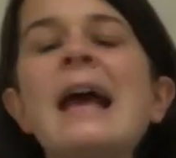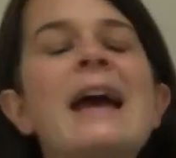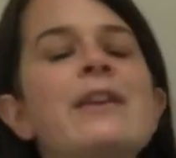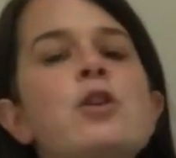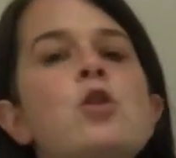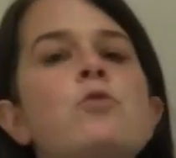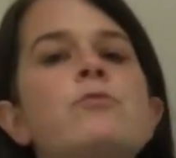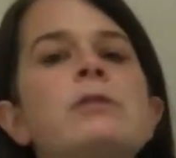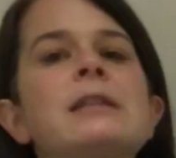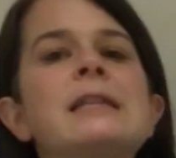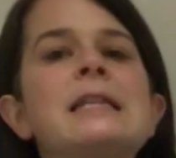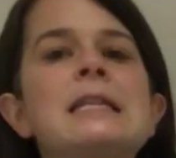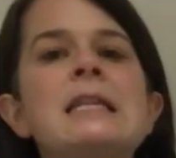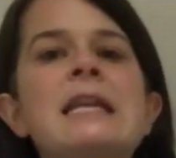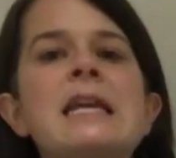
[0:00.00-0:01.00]
and you don't
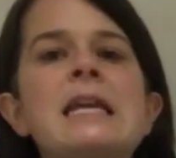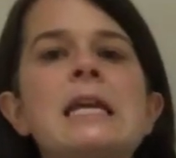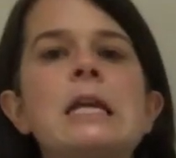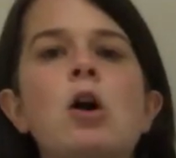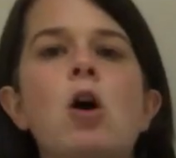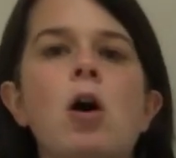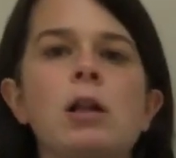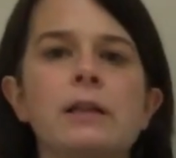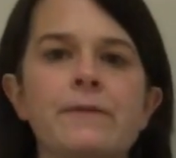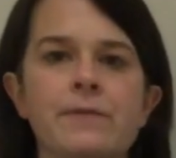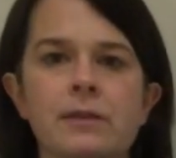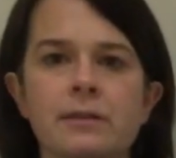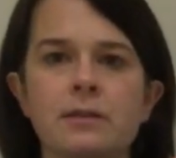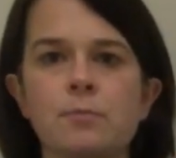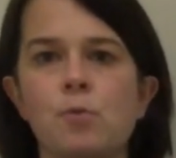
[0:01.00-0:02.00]
really need all
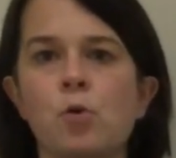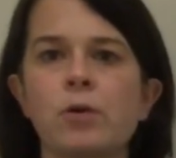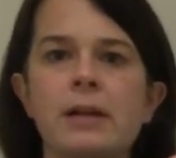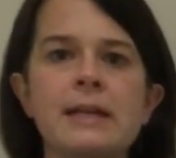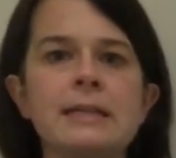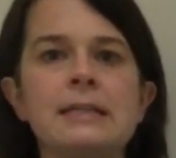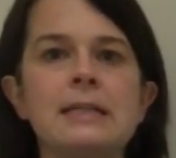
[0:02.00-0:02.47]
of the supporting